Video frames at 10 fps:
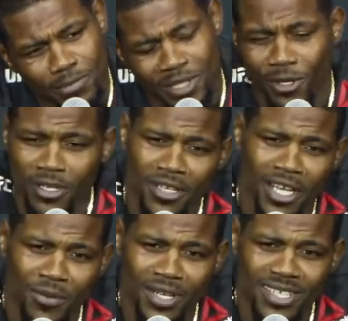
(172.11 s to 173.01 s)
But the only thing
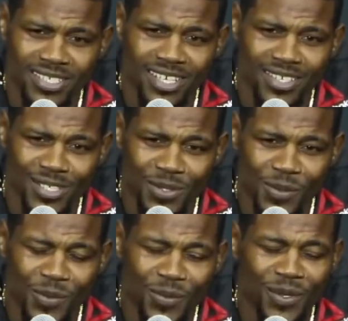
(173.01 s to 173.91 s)
I wanted to say was,
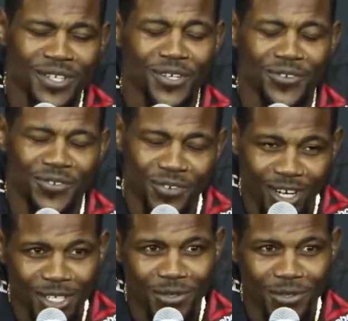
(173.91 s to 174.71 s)
"What the fuck